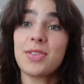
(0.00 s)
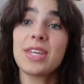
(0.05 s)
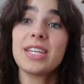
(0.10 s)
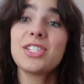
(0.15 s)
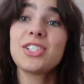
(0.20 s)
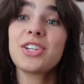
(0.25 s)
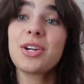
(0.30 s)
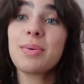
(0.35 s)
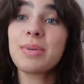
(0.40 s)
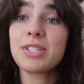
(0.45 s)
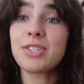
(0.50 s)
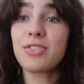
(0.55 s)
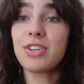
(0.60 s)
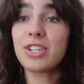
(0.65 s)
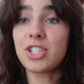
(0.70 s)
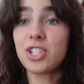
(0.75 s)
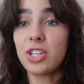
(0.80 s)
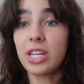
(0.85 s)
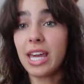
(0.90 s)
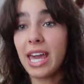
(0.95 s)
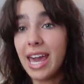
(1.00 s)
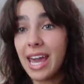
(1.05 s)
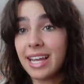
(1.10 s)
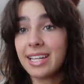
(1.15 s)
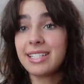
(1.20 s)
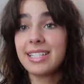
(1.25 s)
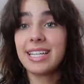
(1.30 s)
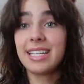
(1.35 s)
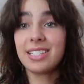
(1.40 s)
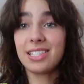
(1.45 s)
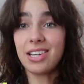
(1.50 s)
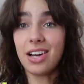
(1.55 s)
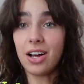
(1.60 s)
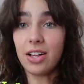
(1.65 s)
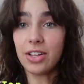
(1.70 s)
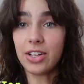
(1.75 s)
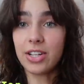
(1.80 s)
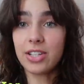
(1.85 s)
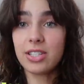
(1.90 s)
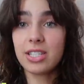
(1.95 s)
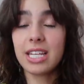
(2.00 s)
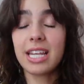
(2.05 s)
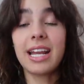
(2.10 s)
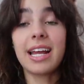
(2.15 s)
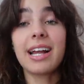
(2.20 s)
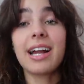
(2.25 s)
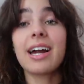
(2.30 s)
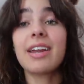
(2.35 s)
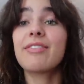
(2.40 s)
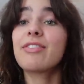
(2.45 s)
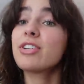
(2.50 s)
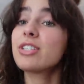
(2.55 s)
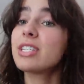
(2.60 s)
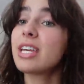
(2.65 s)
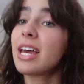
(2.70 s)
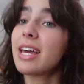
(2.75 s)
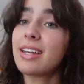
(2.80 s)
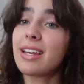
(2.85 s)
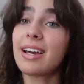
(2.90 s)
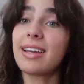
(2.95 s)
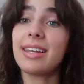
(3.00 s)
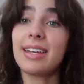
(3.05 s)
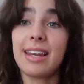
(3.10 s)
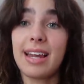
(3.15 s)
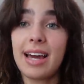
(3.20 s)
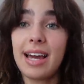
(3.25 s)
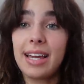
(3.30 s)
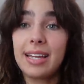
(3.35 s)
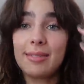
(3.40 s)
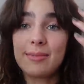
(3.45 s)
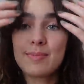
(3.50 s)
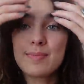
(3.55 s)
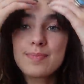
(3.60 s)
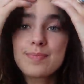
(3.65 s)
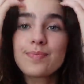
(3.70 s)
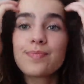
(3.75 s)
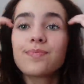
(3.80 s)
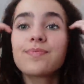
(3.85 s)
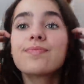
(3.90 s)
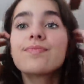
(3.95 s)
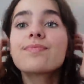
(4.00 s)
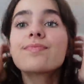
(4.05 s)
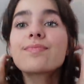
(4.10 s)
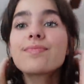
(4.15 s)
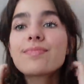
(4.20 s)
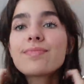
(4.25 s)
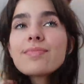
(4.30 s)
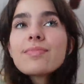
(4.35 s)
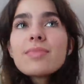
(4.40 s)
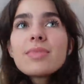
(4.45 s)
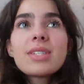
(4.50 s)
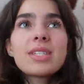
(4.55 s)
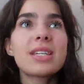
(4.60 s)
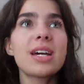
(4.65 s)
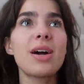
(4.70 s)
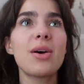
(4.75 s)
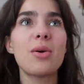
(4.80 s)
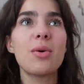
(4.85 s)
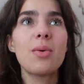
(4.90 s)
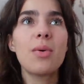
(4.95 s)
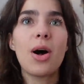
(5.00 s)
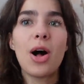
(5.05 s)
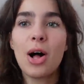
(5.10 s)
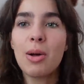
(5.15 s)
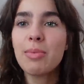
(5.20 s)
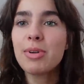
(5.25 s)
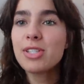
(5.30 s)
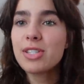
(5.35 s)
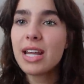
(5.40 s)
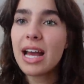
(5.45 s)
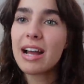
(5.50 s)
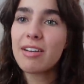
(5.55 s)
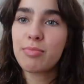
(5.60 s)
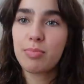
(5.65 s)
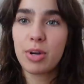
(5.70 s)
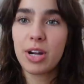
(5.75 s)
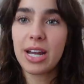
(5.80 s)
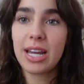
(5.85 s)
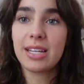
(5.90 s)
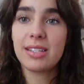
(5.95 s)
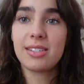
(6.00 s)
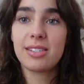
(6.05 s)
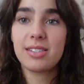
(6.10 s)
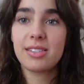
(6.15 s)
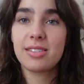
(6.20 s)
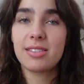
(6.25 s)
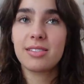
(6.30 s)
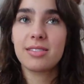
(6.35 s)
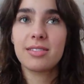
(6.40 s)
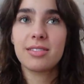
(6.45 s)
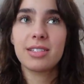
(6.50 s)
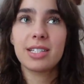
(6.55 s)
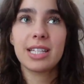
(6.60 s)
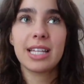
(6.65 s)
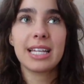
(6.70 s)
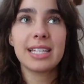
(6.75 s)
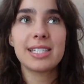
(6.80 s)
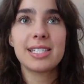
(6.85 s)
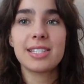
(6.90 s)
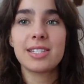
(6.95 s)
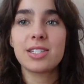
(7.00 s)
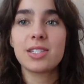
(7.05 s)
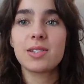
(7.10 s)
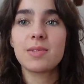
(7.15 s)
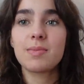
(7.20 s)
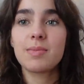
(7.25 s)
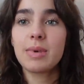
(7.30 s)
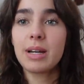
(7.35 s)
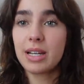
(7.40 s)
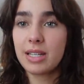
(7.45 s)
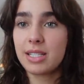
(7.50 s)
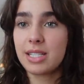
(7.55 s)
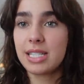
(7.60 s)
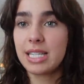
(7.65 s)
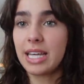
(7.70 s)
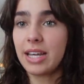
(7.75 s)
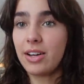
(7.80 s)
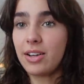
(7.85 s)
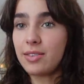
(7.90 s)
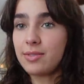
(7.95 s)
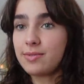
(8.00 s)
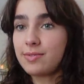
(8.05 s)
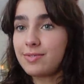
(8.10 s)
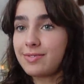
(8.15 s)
this shirt was originally $18 and I got it for $10.99. So almost half price. That's a steal.